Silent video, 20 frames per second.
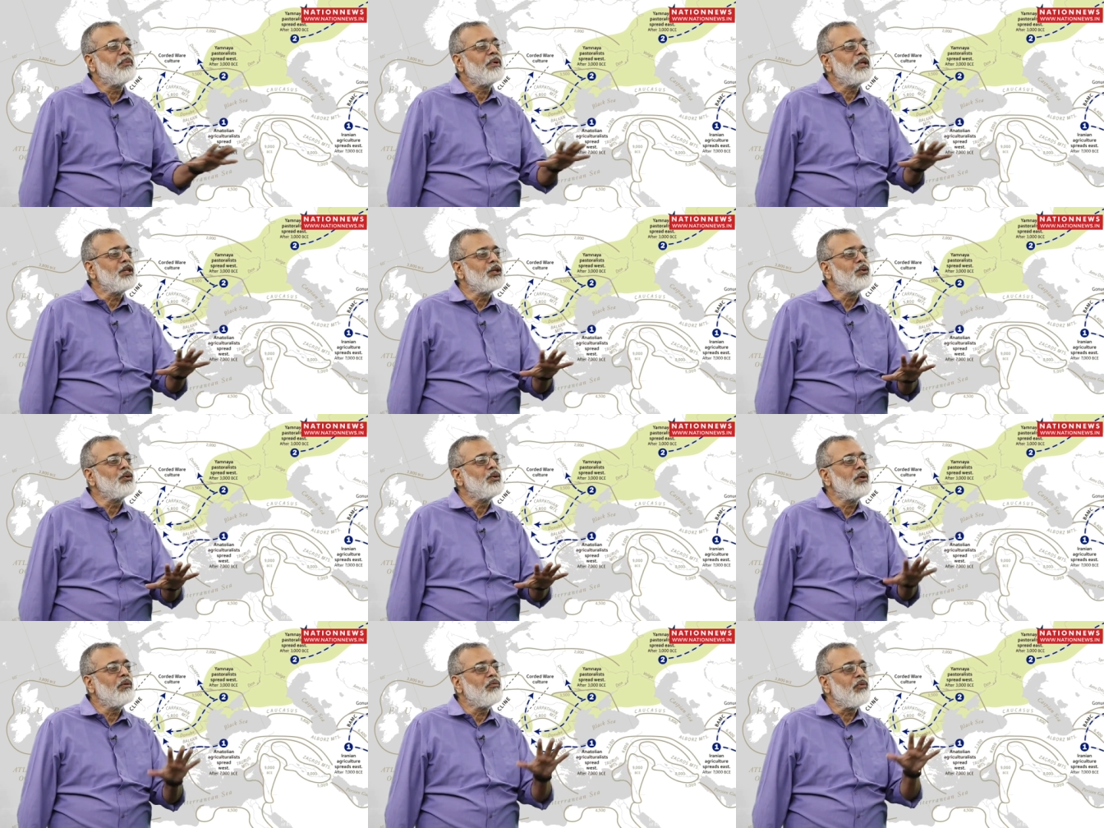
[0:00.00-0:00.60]

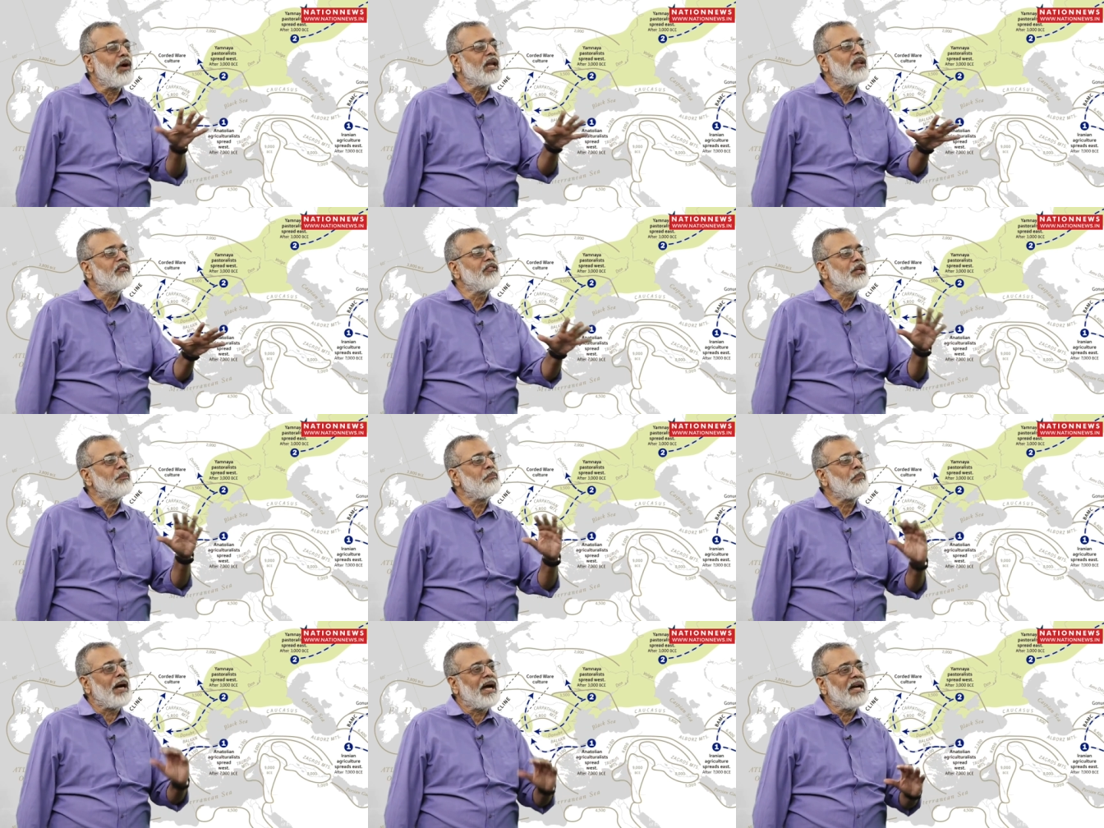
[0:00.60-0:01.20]
you, one
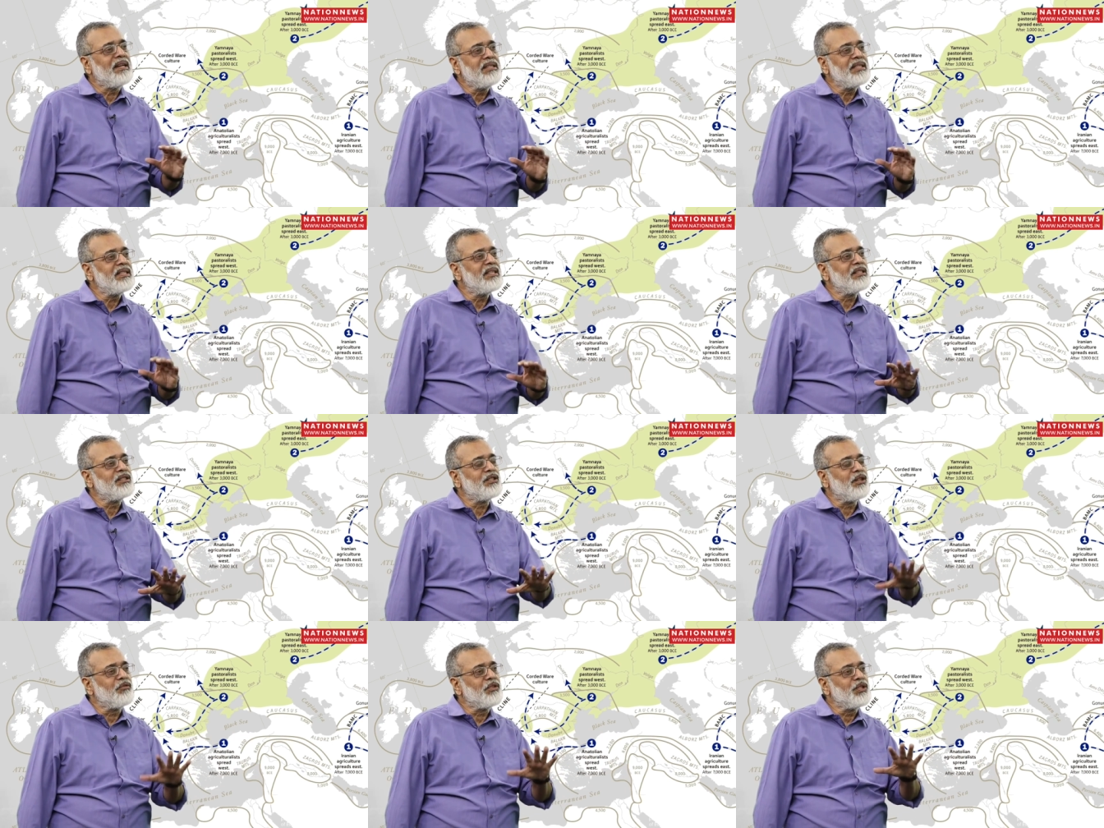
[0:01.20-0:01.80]
of the
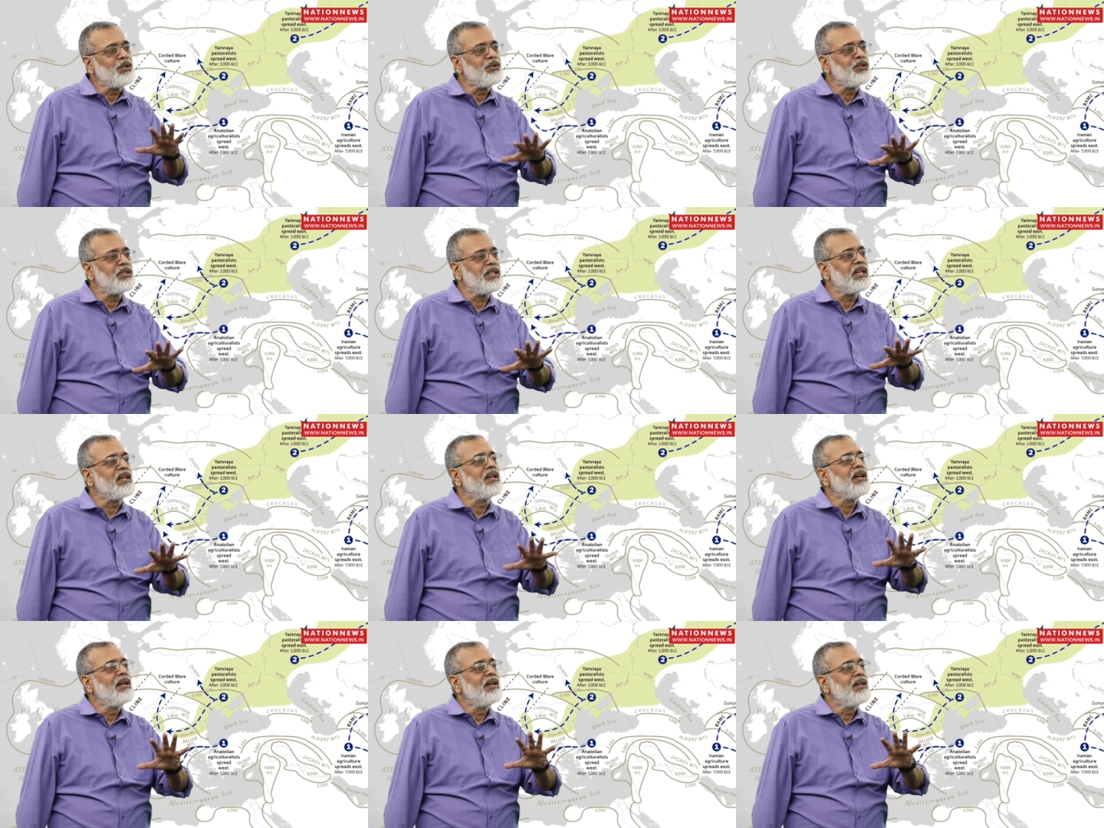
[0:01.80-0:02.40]
pioneers of
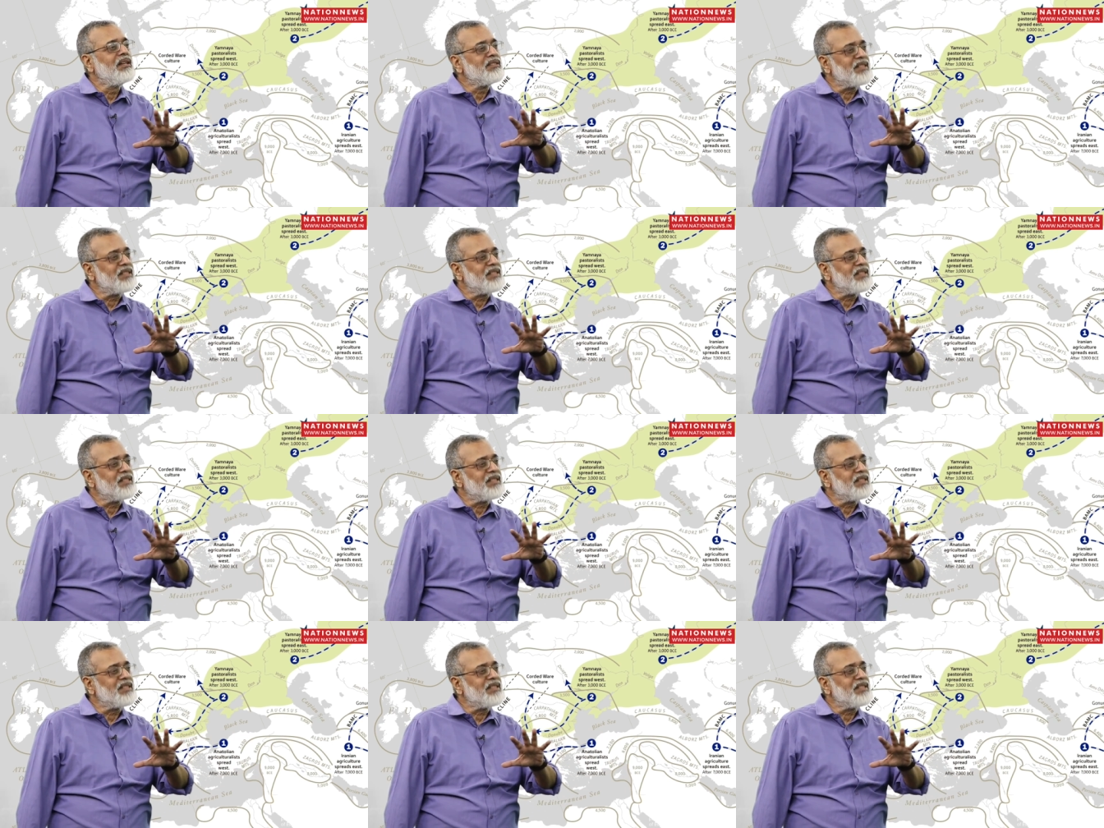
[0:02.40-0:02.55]
using